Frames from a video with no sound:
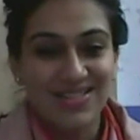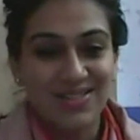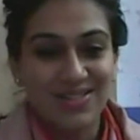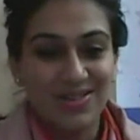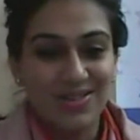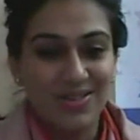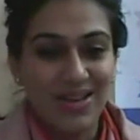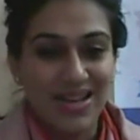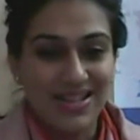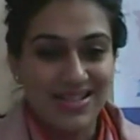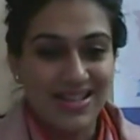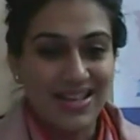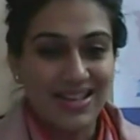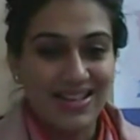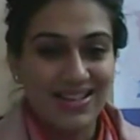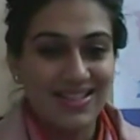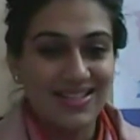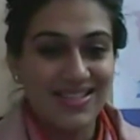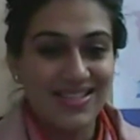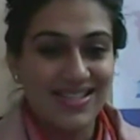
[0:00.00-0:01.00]
So,
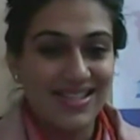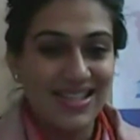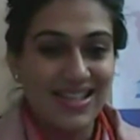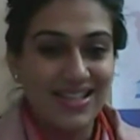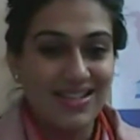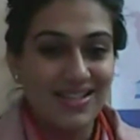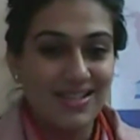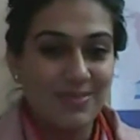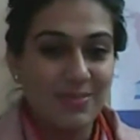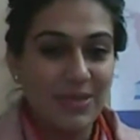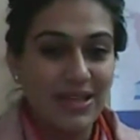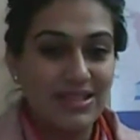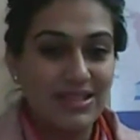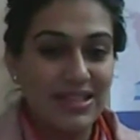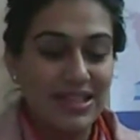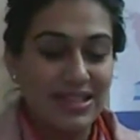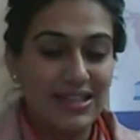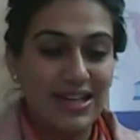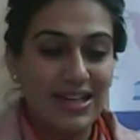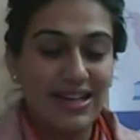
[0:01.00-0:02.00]
as I can see, this
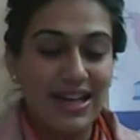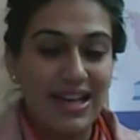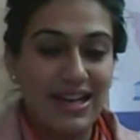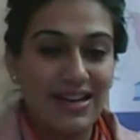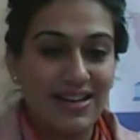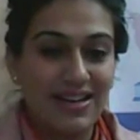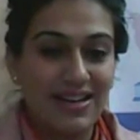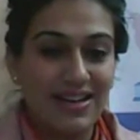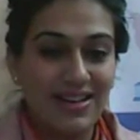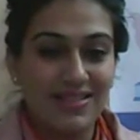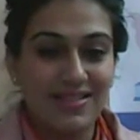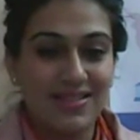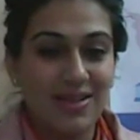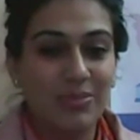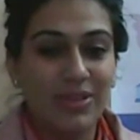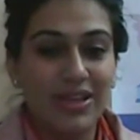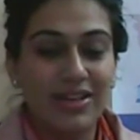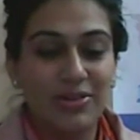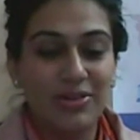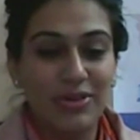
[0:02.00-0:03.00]
big data analytics is
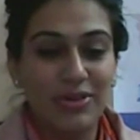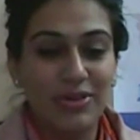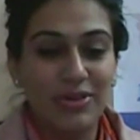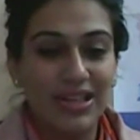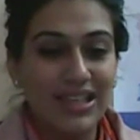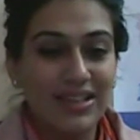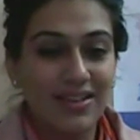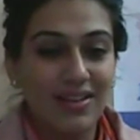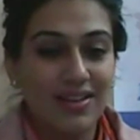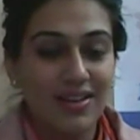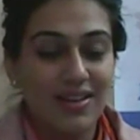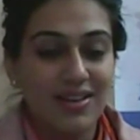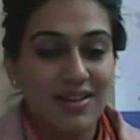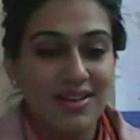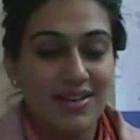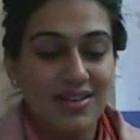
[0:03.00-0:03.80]
something really